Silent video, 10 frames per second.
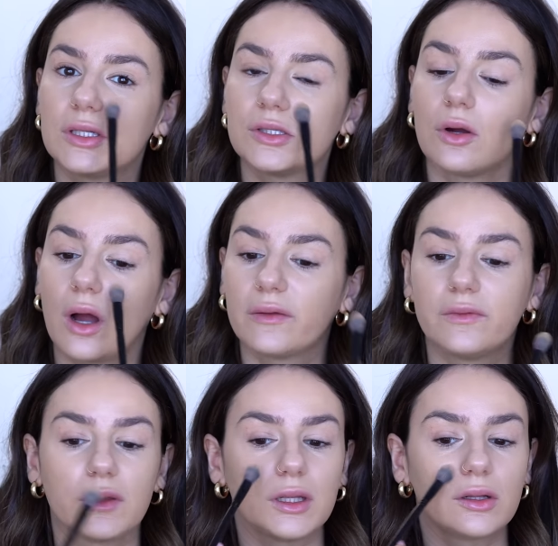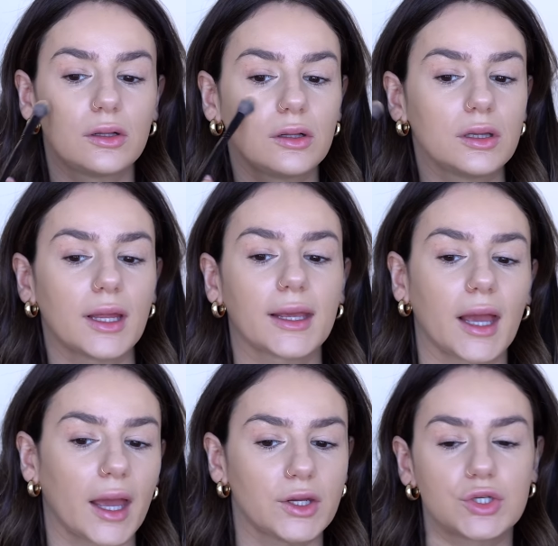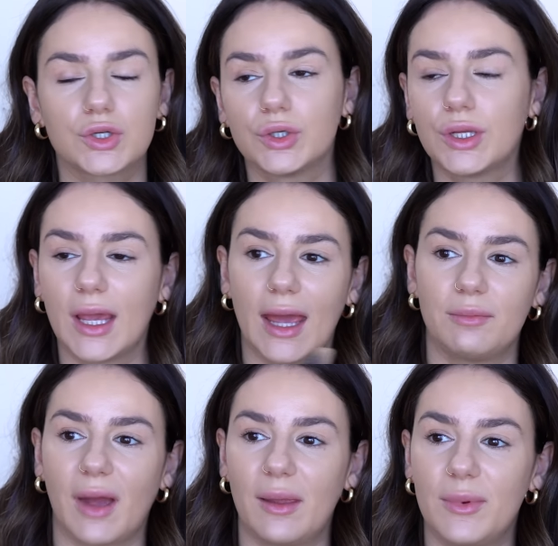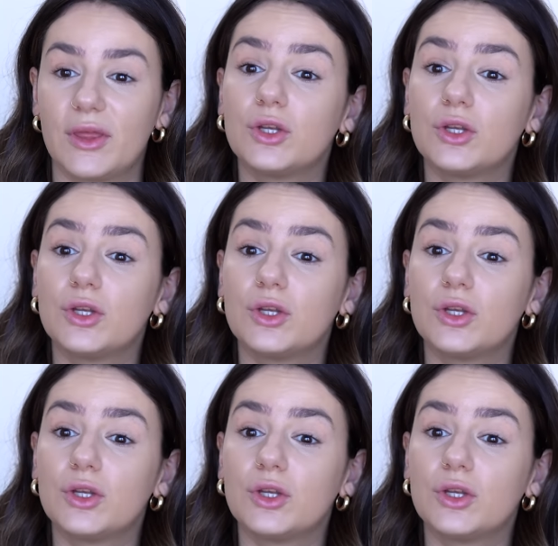So I feel like I should get maybe the